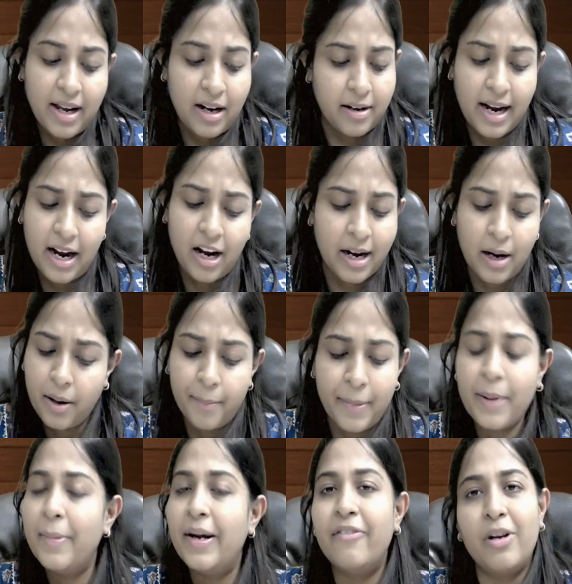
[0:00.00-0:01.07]
Amendment
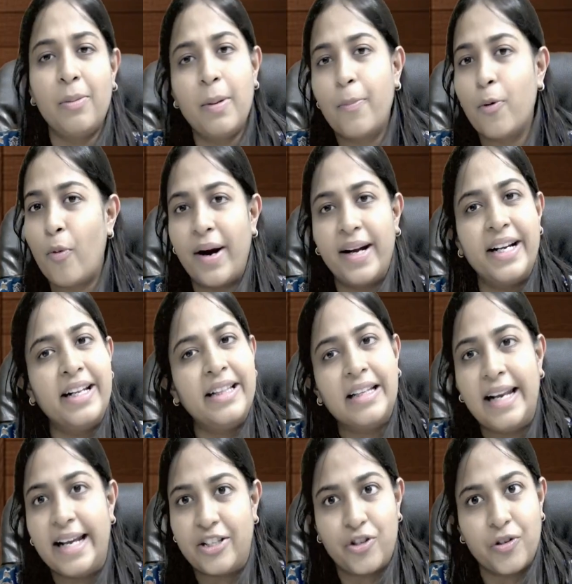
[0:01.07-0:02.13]
will be provided in the
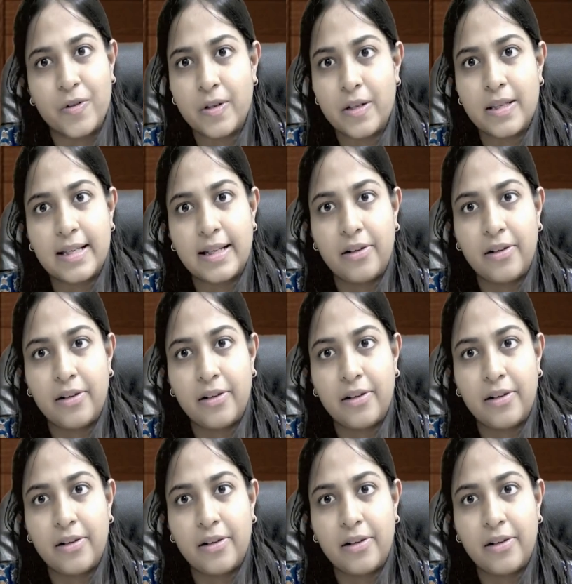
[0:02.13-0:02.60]
lectures itself.